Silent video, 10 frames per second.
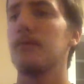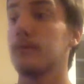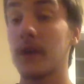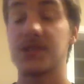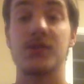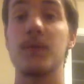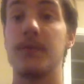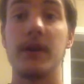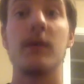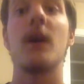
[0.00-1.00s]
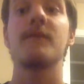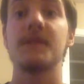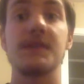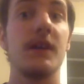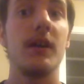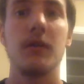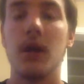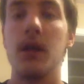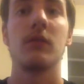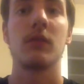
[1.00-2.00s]
they still play live to this day,
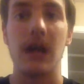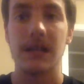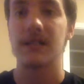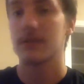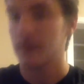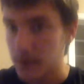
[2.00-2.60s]
a lot.